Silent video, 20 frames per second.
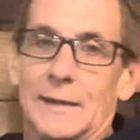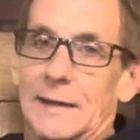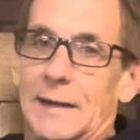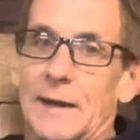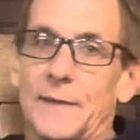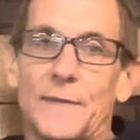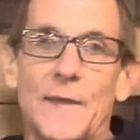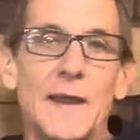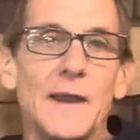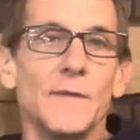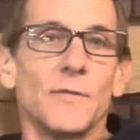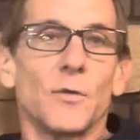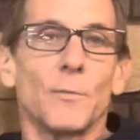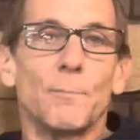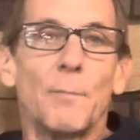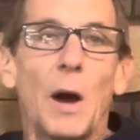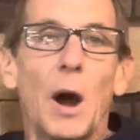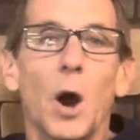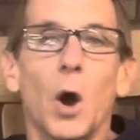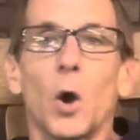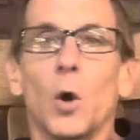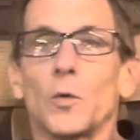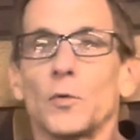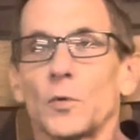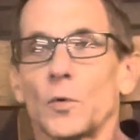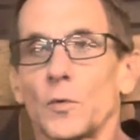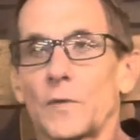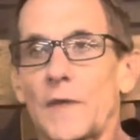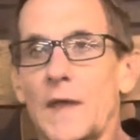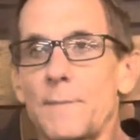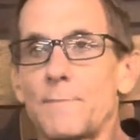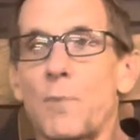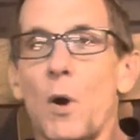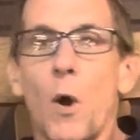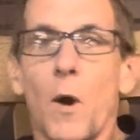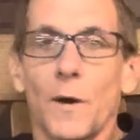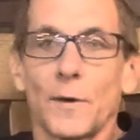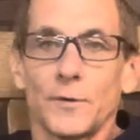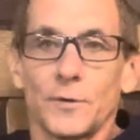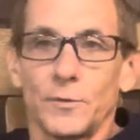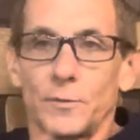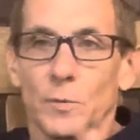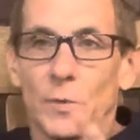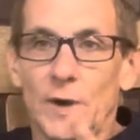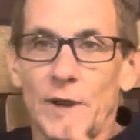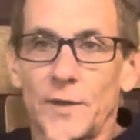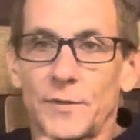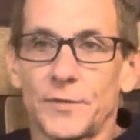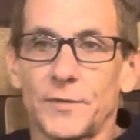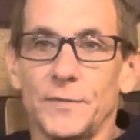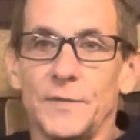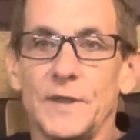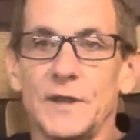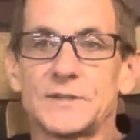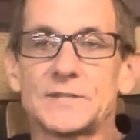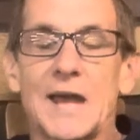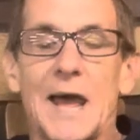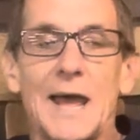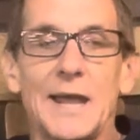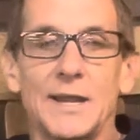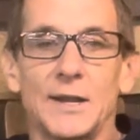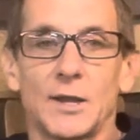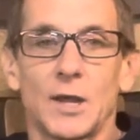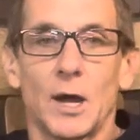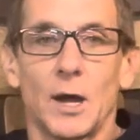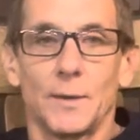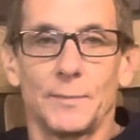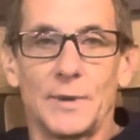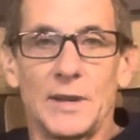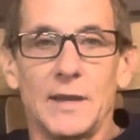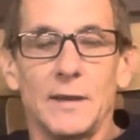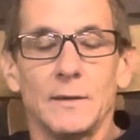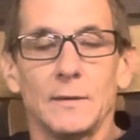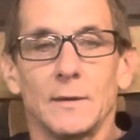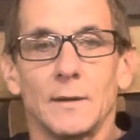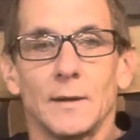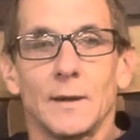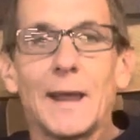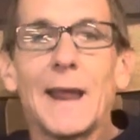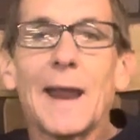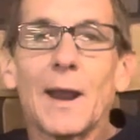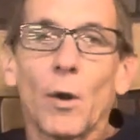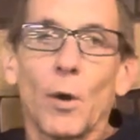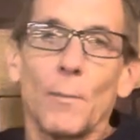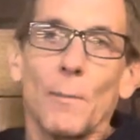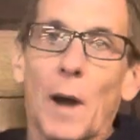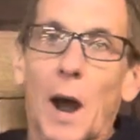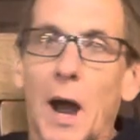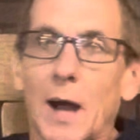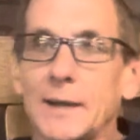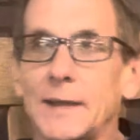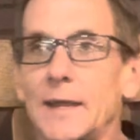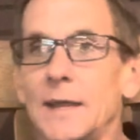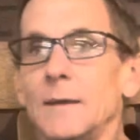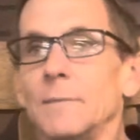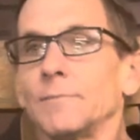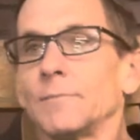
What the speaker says: And they either bought or they partnered with the Italian company, Aermacchi.